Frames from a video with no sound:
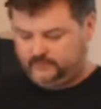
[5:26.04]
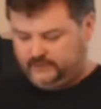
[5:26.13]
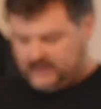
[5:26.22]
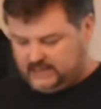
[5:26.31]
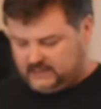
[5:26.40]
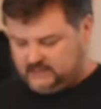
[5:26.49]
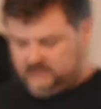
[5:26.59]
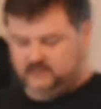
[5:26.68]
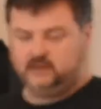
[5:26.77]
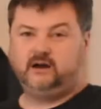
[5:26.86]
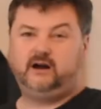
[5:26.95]
bag.
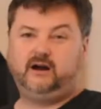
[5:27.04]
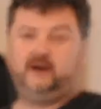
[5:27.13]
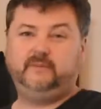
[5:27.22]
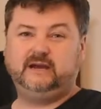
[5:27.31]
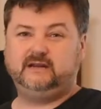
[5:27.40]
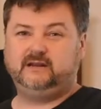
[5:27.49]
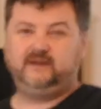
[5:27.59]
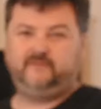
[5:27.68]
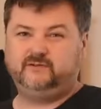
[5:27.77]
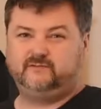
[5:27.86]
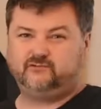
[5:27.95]
I mean,
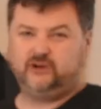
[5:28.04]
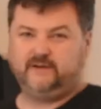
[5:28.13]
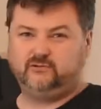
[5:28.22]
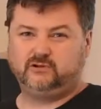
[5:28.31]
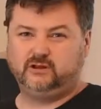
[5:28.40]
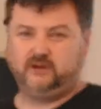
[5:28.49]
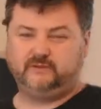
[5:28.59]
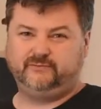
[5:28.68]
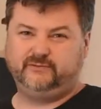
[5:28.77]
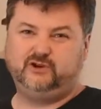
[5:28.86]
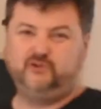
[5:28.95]
if you've travelled a lot,
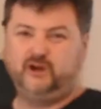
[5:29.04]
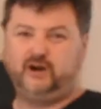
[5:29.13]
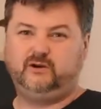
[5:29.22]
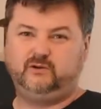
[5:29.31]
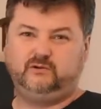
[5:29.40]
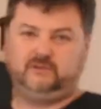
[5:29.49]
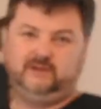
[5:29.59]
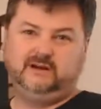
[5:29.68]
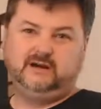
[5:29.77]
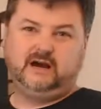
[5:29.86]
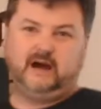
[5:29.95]
you know
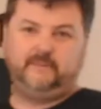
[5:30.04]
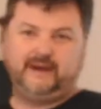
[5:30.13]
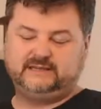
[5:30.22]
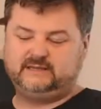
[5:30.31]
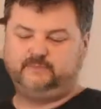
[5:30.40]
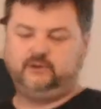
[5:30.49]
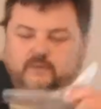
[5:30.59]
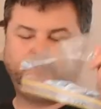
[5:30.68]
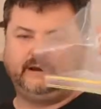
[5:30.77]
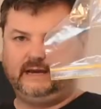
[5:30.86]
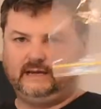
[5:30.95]
about Ziploc
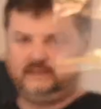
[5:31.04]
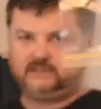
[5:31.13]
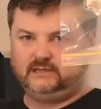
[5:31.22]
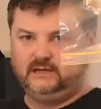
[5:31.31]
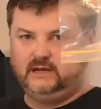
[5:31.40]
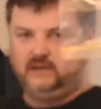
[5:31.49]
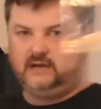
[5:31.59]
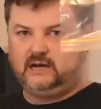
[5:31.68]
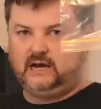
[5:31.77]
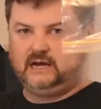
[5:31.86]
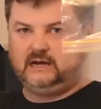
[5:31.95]
bags.
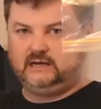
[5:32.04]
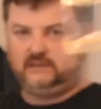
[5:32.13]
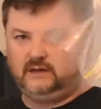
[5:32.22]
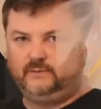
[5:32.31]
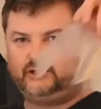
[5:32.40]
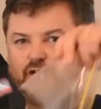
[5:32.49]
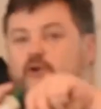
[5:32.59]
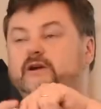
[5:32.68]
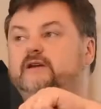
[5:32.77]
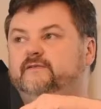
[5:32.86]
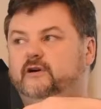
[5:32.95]
I'm
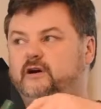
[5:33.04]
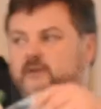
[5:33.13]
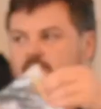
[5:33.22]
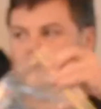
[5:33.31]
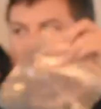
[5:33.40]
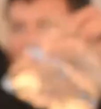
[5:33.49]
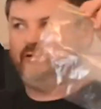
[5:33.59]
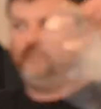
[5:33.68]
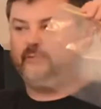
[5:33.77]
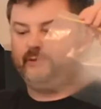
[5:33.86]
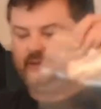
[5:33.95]
sorry, environment, I've
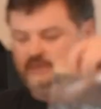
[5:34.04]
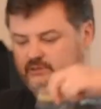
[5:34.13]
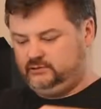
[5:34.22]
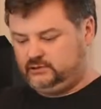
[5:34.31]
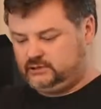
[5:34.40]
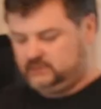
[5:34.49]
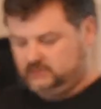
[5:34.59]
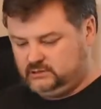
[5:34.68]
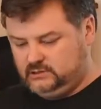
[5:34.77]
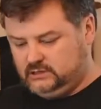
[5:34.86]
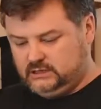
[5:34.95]
probably used
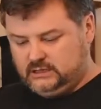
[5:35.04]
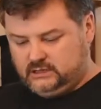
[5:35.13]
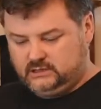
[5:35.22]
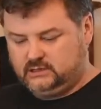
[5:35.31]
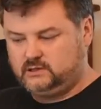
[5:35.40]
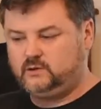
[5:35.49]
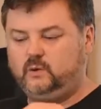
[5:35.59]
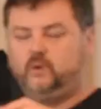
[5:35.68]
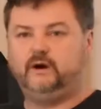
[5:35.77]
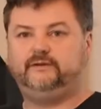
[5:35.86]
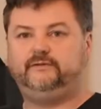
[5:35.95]

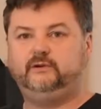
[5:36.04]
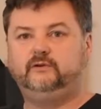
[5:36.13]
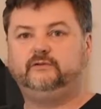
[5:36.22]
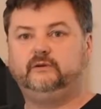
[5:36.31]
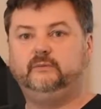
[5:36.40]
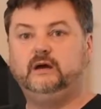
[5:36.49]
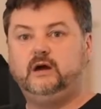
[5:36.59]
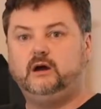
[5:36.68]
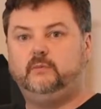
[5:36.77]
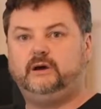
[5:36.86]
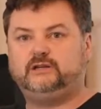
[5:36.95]
quite a few of them,
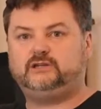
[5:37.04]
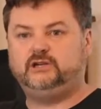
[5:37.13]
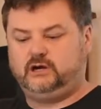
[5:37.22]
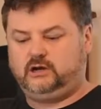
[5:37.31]
but